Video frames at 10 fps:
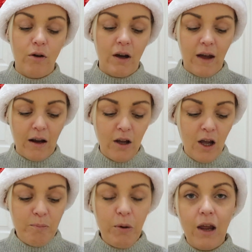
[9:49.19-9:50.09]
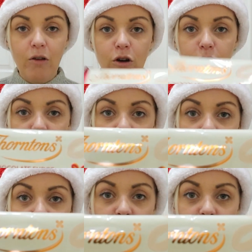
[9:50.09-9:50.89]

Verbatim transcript: or all like that, but he loves these